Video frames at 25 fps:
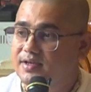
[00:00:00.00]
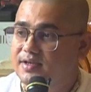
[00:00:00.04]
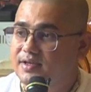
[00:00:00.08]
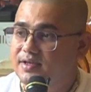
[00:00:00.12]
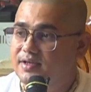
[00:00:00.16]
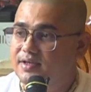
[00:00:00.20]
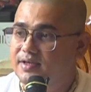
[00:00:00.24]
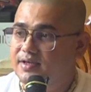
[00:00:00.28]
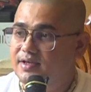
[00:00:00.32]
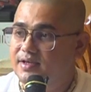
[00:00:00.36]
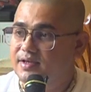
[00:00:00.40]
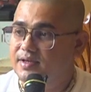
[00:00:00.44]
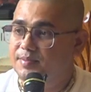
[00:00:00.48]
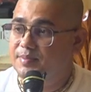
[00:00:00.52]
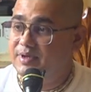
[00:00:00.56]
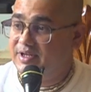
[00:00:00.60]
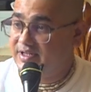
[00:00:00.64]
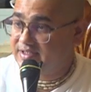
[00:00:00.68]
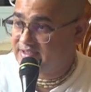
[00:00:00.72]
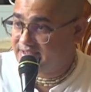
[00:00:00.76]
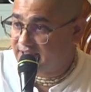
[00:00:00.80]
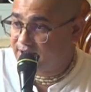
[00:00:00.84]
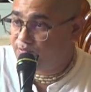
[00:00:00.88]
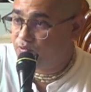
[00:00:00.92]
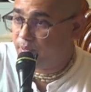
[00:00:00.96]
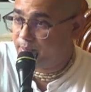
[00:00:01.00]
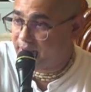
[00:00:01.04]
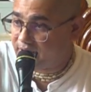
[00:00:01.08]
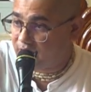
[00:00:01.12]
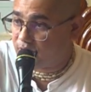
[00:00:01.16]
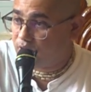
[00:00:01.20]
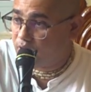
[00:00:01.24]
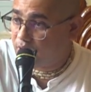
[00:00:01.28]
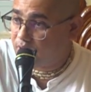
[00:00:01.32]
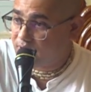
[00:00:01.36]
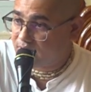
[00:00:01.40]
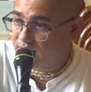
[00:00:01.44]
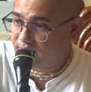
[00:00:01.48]
he brings that woman down.
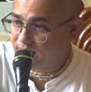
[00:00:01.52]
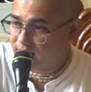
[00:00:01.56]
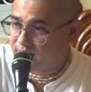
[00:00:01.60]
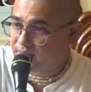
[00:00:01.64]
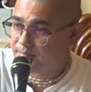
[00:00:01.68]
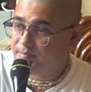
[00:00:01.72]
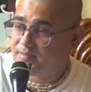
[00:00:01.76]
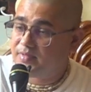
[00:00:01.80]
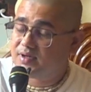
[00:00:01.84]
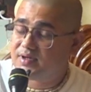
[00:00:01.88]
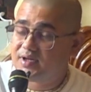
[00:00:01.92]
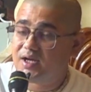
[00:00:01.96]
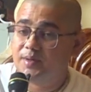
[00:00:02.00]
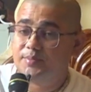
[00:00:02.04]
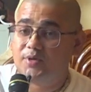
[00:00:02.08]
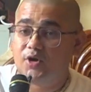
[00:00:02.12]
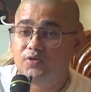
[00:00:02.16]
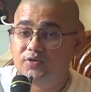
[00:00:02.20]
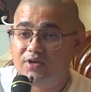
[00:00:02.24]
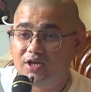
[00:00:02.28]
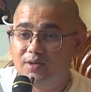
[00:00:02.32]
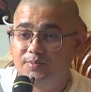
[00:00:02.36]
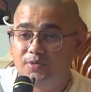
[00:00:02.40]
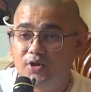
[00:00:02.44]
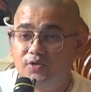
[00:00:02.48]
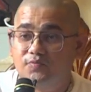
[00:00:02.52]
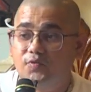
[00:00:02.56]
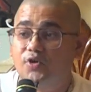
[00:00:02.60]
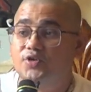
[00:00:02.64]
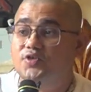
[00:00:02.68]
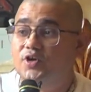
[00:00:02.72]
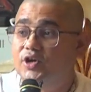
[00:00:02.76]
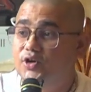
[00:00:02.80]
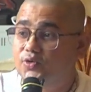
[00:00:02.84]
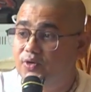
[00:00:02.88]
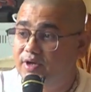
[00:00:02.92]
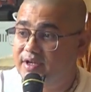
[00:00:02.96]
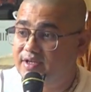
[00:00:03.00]
Oh, come down, what are
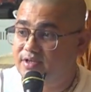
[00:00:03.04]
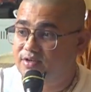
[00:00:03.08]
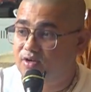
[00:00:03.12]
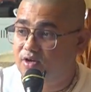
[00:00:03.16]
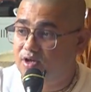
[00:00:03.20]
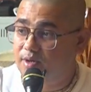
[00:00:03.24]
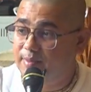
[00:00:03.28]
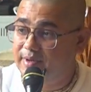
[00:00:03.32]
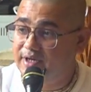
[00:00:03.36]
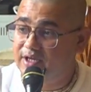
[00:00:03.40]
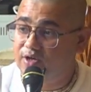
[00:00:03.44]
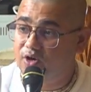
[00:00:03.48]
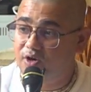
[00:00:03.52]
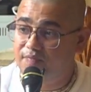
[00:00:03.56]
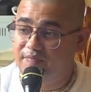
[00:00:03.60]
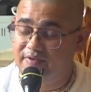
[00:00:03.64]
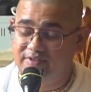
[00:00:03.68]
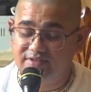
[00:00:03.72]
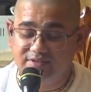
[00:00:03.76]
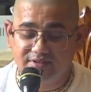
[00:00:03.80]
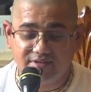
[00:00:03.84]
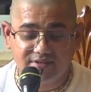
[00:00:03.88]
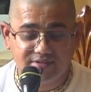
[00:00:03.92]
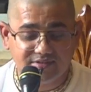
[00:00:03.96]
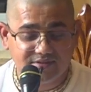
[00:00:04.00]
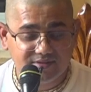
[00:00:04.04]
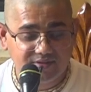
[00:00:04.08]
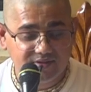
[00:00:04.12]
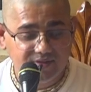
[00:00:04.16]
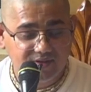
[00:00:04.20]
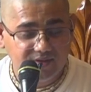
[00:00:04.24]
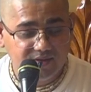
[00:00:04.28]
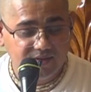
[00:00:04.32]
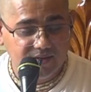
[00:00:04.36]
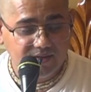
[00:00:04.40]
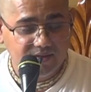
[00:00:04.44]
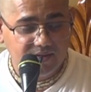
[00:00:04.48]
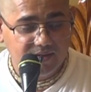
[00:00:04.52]
you doing? You're committing offenses.
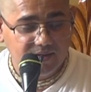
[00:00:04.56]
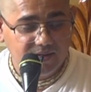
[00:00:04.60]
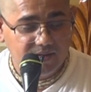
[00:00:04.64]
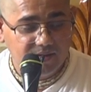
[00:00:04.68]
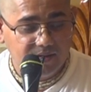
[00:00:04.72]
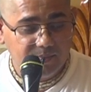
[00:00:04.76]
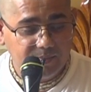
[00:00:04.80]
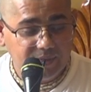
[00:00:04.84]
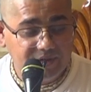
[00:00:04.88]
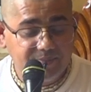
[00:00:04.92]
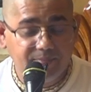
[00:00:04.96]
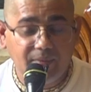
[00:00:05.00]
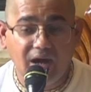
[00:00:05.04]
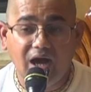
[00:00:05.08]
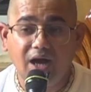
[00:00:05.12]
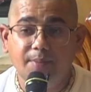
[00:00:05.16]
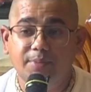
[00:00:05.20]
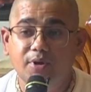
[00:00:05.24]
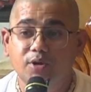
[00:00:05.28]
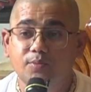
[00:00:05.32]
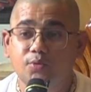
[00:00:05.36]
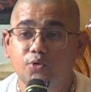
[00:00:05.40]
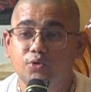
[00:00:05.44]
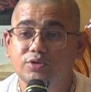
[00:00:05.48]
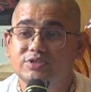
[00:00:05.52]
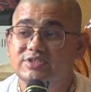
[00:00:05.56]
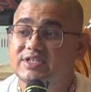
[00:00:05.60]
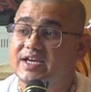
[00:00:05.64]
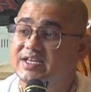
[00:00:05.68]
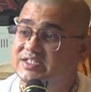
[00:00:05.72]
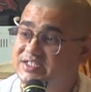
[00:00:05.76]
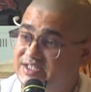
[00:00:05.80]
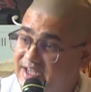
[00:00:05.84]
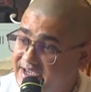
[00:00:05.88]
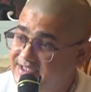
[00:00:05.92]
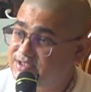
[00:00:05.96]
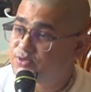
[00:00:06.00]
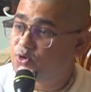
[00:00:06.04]
But Mahaprabhu
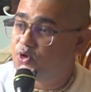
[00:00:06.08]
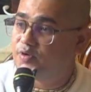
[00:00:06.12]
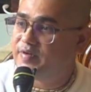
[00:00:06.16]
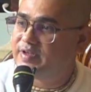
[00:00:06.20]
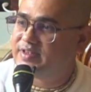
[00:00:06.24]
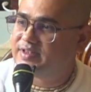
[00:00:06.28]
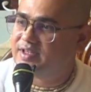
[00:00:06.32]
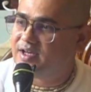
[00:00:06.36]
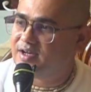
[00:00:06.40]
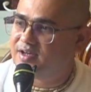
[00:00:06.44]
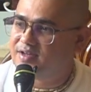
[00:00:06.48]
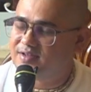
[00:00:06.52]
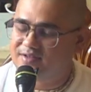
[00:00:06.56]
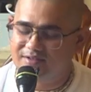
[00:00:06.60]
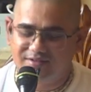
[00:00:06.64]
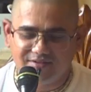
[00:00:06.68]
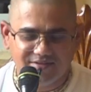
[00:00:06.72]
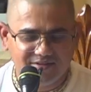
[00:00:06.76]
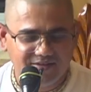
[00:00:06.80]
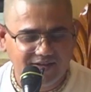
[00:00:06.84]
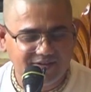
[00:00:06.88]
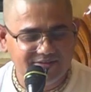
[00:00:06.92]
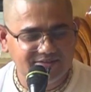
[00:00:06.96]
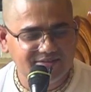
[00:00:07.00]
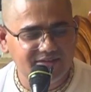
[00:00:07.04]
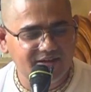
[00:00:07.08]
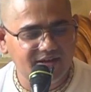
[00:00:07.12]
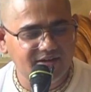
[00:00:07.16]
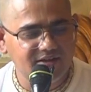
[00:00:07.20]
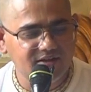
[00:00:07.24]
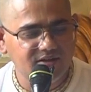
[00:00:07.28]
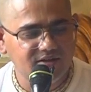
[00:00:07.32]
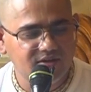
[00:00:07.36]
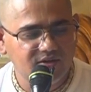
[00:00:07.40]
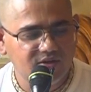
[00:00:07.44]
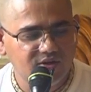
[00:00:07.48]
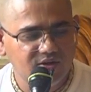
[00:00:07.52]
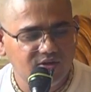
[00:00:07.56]
chastised Govinda and
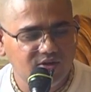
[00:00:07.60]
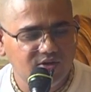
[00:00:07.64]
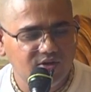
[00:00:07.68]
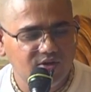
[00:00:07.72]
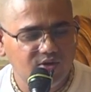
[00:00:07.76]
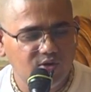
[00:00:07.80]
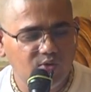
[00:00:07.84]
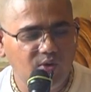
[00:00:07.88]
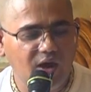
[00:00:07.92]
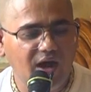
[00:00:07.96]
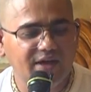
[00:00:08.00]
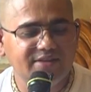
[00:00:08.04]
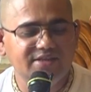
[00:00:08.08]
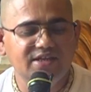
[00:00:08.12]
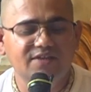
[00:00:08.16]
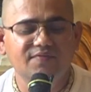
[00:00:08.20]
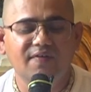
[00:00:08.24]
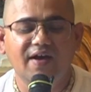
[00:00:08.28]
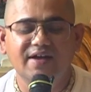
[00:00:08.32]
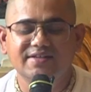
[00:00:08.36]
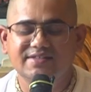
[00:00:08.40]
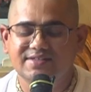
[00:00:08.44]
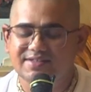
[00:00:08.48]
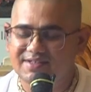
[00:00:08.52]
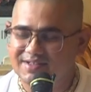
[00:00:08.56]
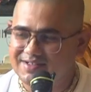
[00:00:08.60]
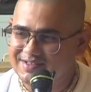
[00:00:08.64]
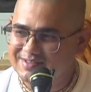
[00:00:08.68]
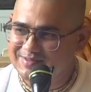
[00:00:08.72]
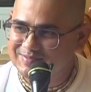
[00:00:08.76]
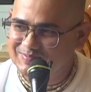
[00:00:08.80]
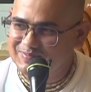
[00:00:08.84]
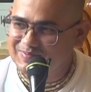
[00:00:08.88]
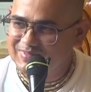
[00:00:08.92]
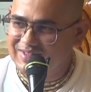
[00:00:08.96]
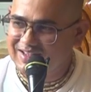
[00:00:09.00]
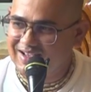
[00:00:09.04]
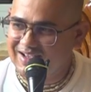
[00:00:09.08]
said, O Adivasya,
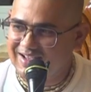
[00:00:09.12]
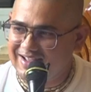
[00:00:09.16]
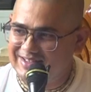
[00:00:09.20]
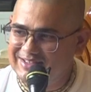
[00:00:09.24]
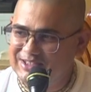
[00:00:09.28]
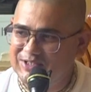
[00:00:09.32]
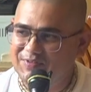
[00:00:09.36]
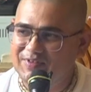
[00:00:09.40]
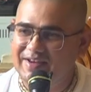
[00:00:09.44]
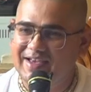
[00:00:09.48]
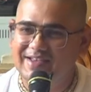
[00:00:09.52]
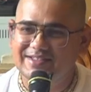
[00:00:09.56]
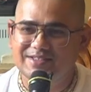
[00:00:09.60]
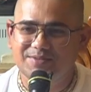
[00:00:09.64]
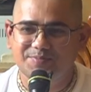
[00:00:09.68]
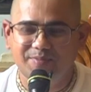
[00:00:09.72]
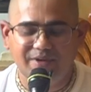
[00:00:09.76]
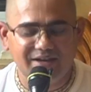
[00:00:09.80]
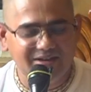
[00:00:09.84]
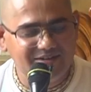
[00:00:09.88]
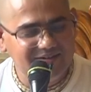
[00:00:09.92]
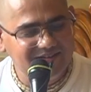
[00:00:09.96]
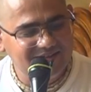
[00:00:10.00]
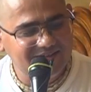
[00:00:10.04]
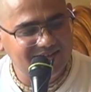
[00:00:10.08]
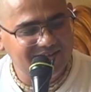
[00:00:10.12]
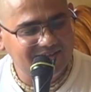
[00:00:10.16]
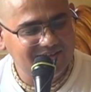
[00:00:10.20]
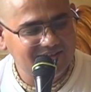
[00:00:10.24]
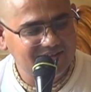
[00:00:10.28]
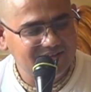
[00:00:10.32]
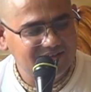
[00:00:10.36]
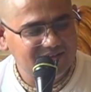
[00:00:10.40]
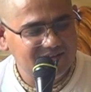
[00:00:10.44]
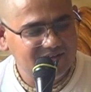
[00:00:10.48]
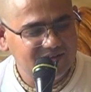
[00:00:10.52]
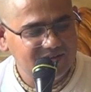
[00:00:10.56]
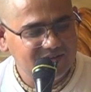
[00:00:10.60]
uncivilized man,
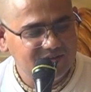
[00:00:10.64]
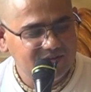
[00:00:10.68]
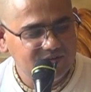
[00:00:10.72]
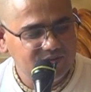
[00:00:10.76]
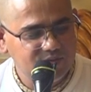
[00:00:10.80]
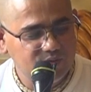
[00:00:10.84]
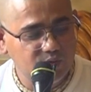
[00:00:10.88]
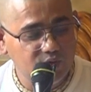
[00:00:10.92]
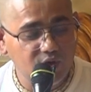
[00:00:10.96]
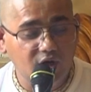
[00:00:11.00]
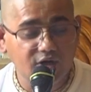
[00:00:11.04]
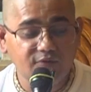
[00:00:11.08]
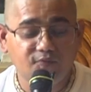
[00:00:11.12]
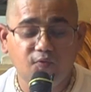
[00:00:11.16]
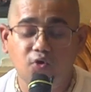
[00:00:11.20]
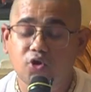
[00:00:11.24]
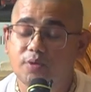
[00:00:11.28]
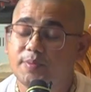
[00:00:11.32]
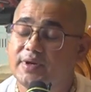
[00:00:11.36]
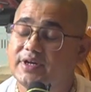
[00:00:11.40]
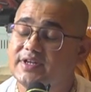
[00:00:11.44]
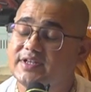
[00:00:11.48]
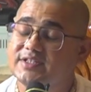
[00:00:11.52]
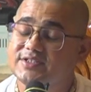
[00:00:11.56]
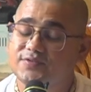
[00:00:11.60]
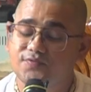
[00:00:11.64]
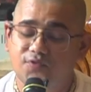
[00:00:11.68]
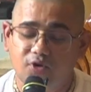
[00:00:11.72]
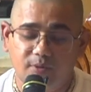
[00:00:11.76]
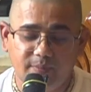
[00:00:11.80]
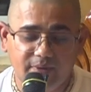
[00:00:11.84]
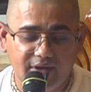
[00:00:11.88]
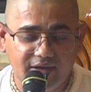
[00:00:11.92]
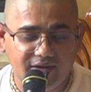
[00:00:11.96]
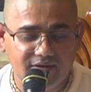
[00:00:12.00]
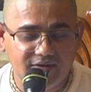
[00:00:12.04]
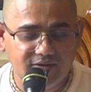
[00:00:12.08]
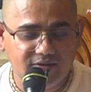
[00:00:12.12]
do not forbid this
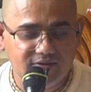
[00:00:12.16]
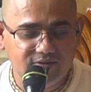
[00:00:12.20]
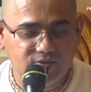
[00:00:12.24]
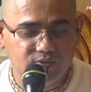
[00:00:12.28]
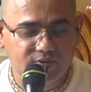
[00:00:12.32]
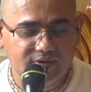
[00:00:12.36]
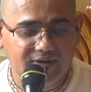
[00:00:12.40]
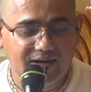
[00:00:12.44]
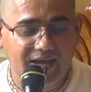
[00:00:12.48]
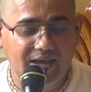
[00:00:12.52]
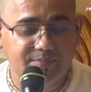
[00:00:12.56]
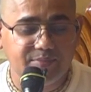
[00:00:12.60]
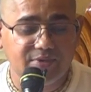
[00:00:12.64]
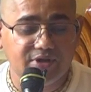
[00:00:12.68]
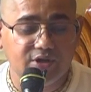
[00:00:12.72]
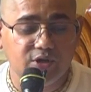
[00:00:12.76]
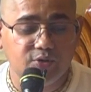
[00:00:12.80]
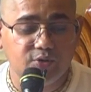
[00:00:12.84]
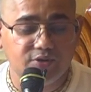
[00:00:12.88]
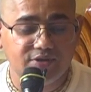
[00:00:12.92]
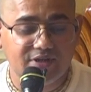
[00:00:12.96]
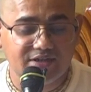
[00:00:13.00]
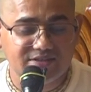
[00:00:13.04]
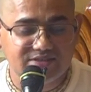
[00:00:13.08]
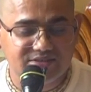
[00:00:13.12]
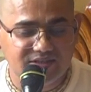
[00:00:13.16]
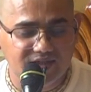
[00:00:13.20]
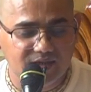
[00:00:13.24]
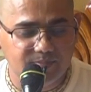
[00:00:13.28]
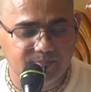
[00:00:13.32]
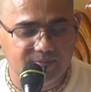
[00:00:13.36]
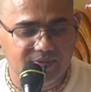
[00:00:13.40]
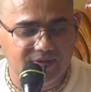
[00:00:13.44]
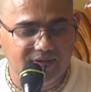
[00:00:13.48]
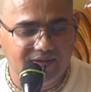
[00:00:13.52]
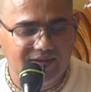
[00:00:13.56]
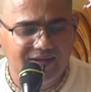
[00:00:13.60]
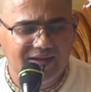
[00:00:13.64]
woman to climb the Garuda
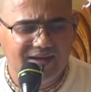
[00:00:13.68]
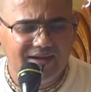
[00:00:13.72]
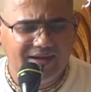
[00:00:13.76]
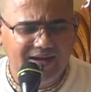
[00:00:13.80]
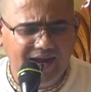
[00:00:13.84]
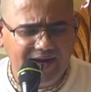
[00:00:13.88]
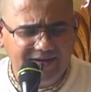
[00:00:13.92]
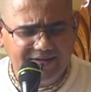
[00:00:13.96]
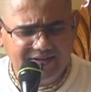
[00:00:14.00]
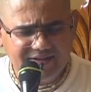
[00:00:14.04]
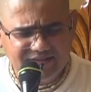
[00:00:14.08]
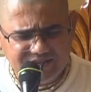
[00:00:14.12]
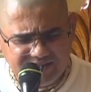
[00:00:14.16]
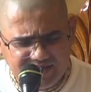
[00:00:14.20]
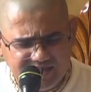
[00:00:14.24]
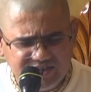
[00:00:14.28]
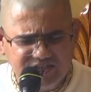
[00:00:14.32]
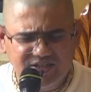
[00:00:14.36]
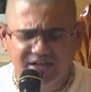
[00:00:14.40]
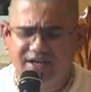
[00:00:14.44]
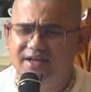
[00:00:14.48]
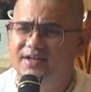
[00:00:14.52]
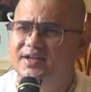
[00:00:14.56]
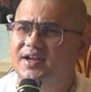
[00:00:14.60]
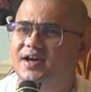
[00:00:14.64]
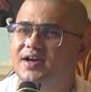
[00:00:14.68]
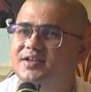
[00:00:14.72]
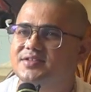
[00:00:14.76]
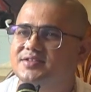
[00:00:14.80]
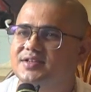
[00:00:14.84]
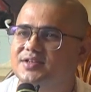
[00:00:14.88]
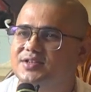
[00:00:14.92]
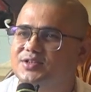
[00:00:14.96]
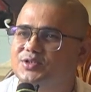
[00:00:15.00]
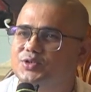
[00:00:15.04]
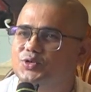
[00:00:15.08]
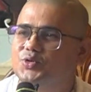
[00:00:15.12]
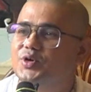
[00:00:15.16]
stump. Let her see
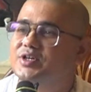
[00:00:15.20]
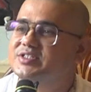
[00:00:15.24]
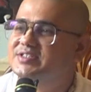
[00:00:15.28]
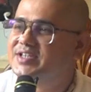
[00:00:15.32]
Jagannath to her